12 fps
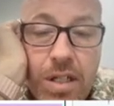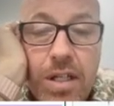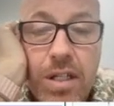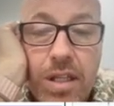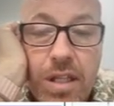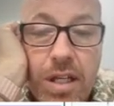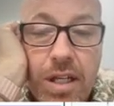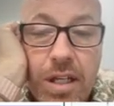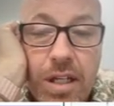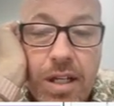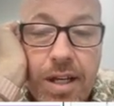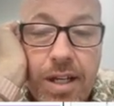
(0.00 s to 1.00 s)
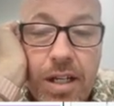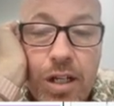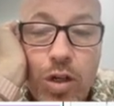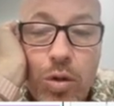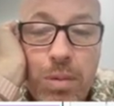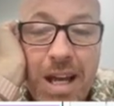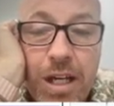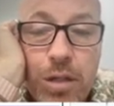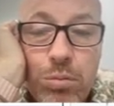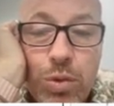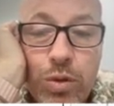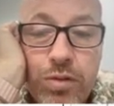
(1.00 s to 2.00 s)
and then I'm going to go back
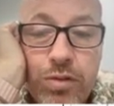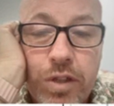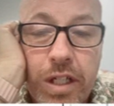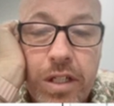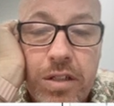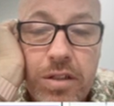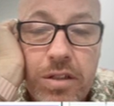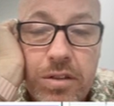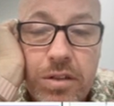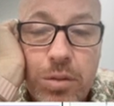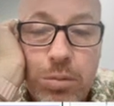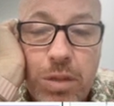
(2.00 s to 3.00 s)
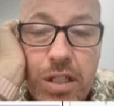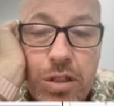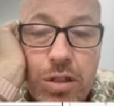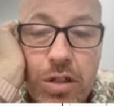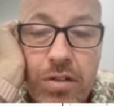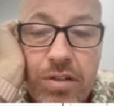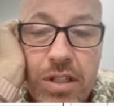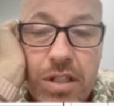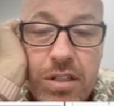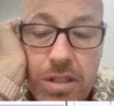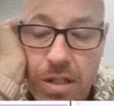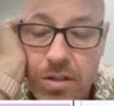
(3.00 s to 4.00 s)
and proofread to make sure everything
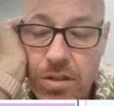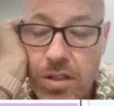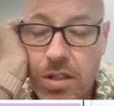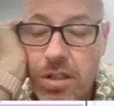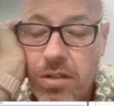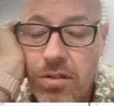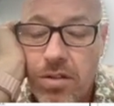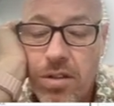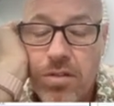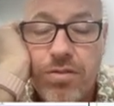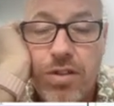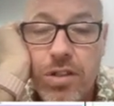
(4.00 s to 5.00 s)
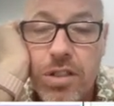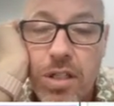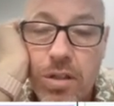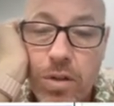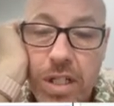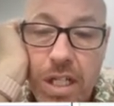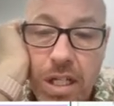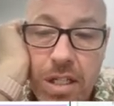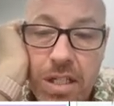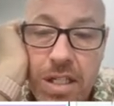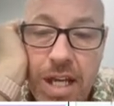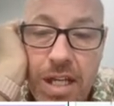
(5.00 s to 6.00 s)
sounds good. First, I'm going to
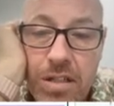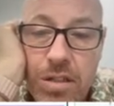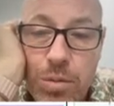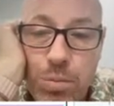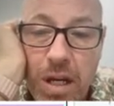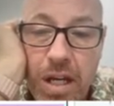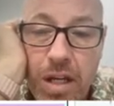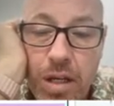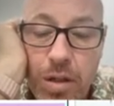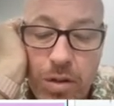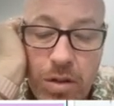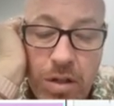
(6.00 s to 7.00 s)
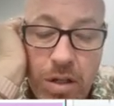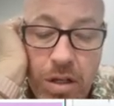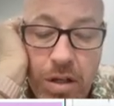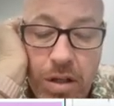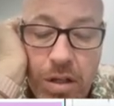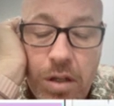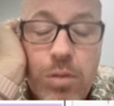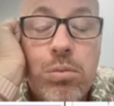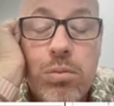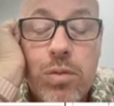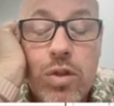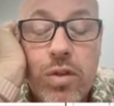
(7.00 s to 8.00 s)
indent by
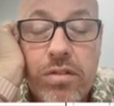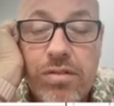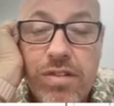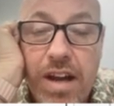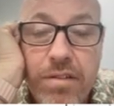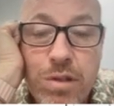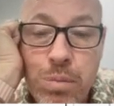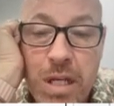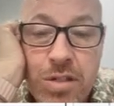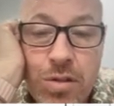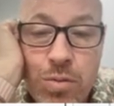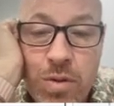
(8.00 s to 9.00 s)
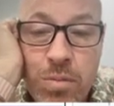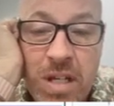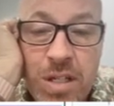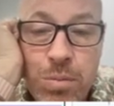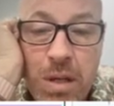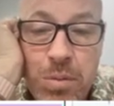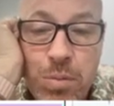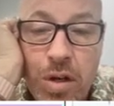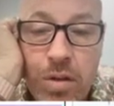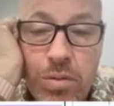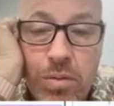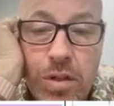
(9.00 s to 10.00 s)
doing 5 spaces with my
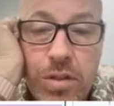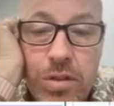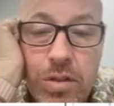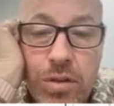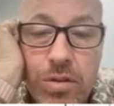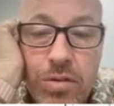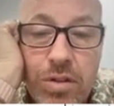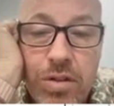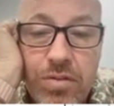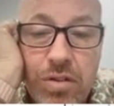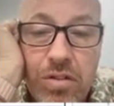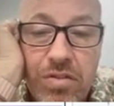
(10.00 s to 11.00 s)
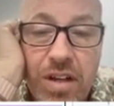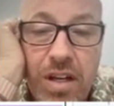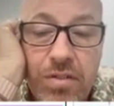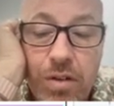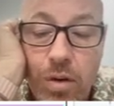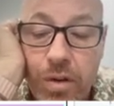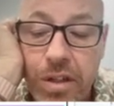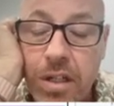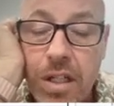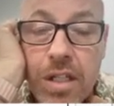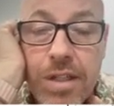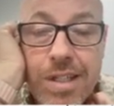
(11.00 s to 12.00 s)
spacebar. 1, 2, 3, 4, 5. Or you
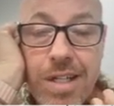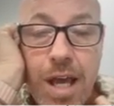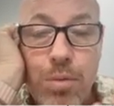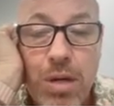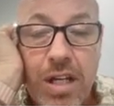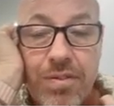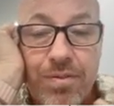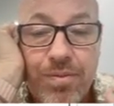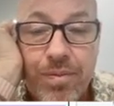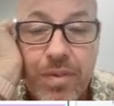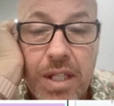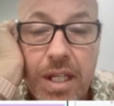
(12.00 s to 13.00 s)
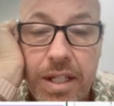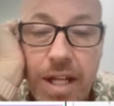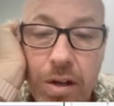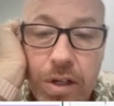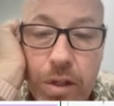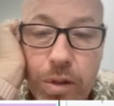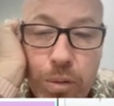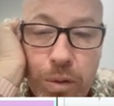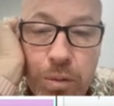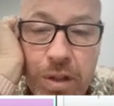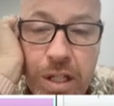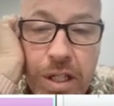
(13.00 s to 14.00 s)
can hit the tab button. Now I'm going to
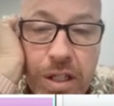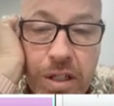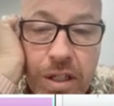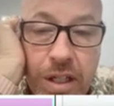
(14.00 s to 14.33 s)
reread it.